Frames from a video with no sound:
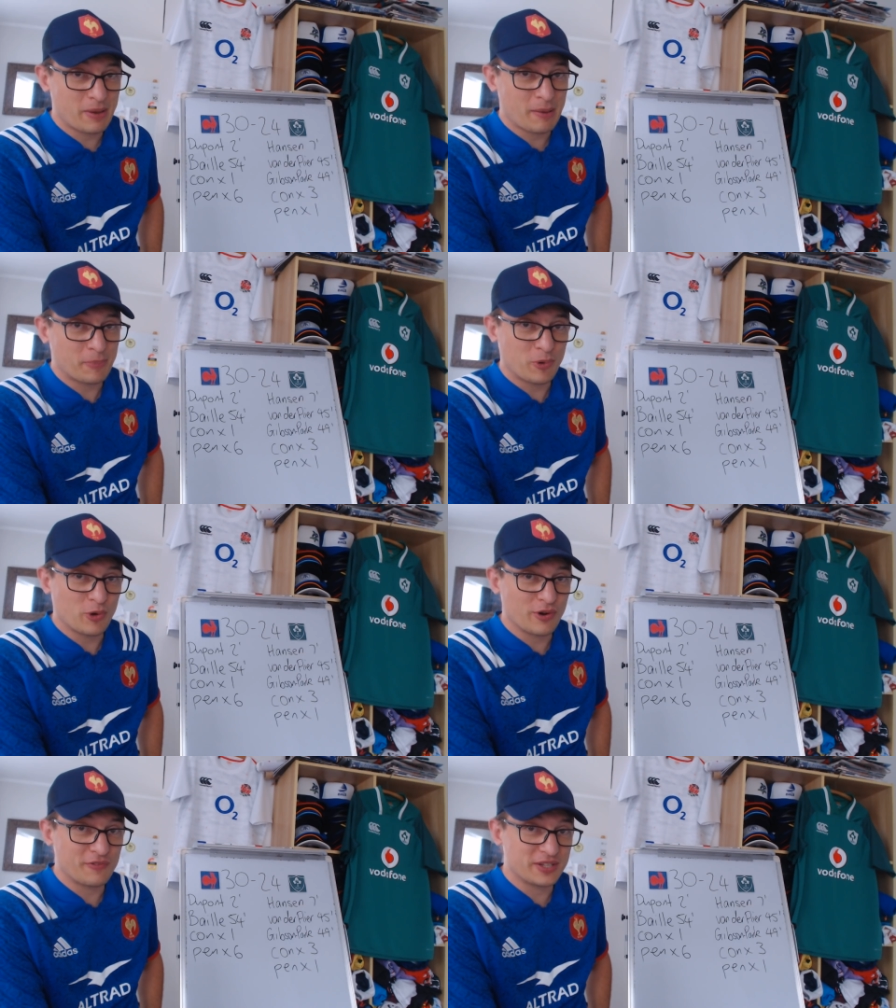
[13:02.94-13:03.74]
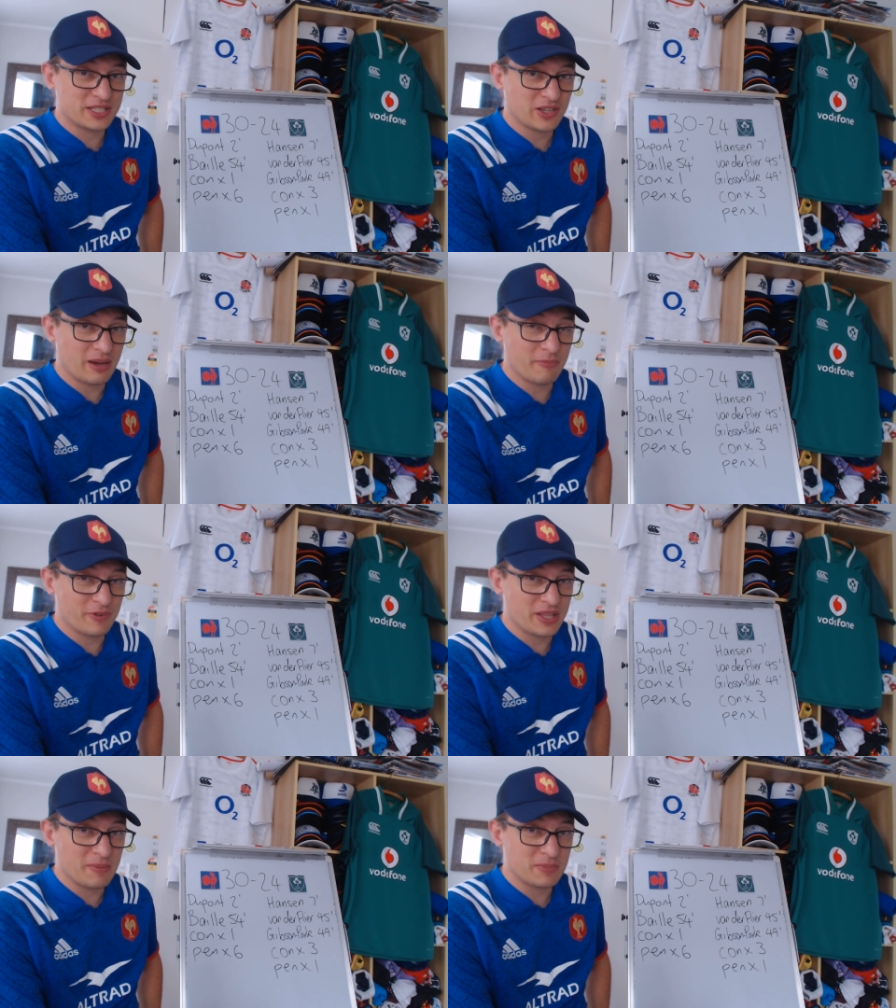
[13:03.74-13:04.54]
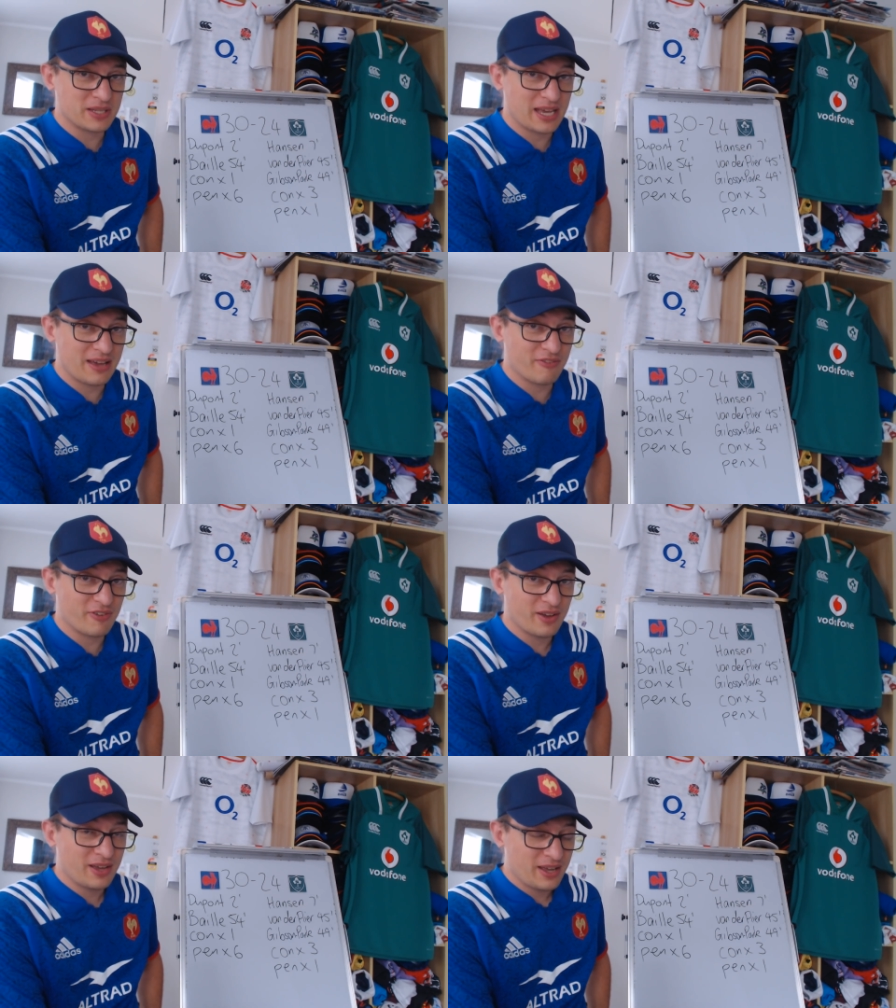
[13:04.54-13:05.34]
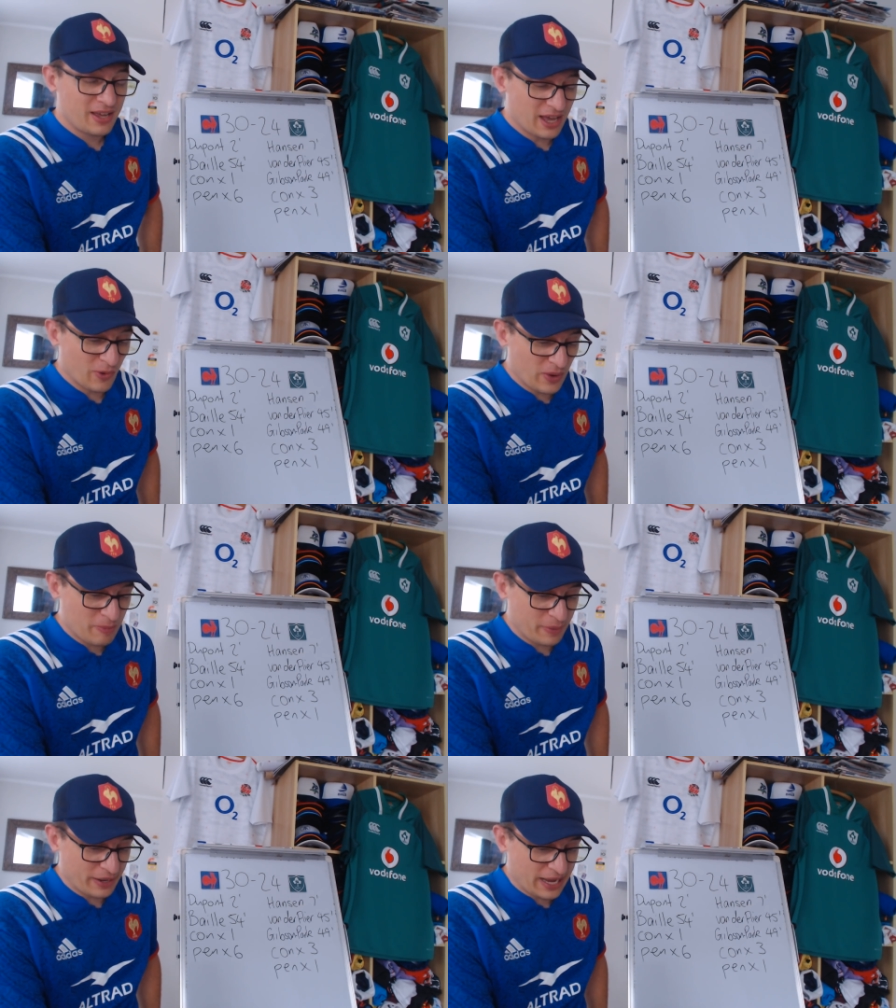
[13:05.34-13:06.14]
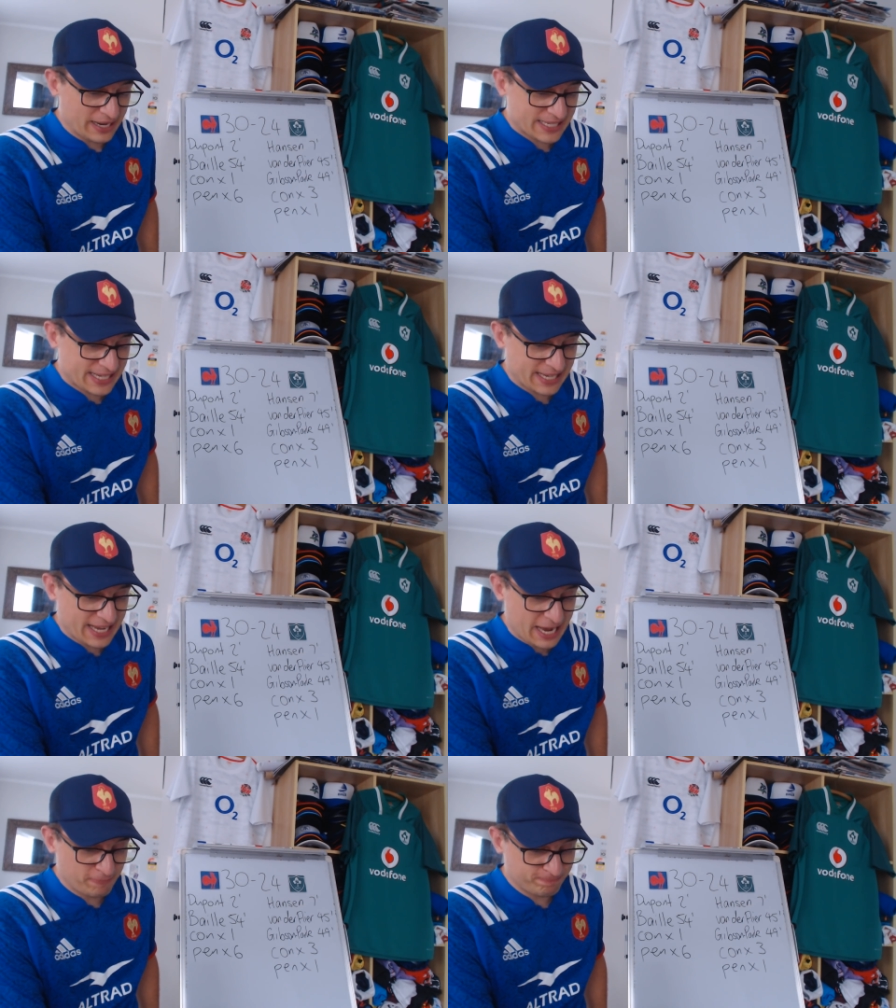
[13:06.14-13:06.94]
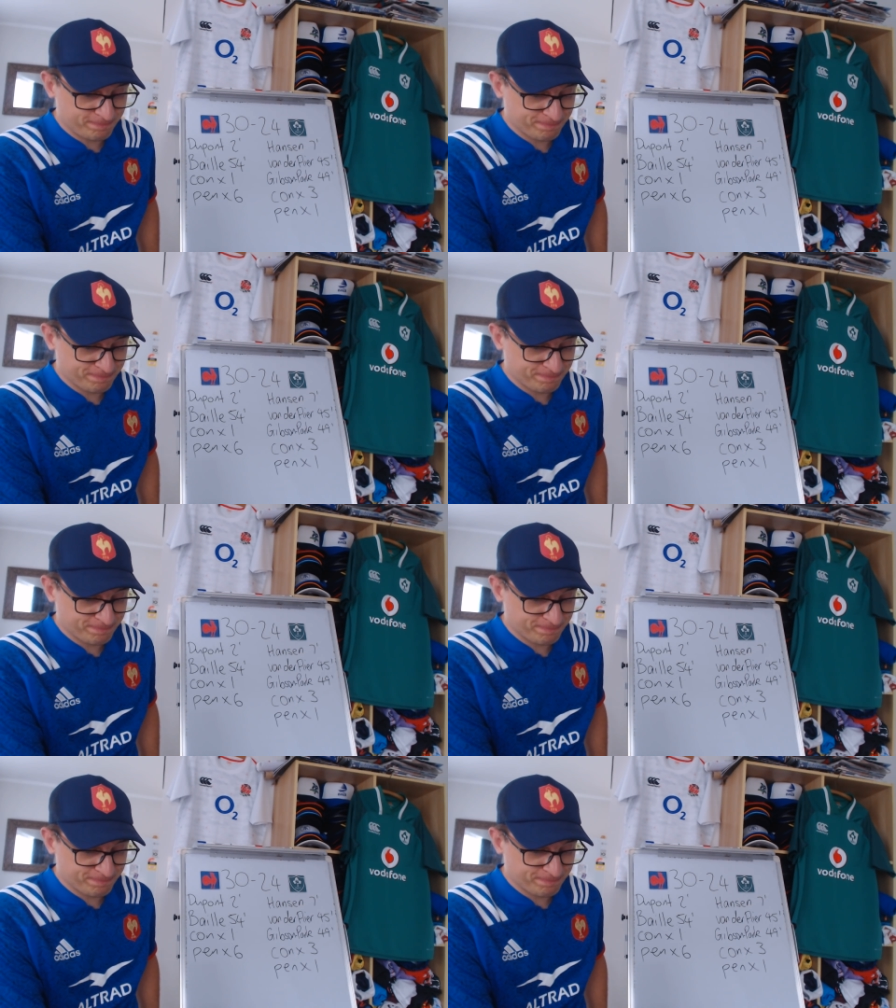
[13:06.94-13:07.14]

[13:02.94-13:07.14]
up or if it's time for them to have a wee banana skin game.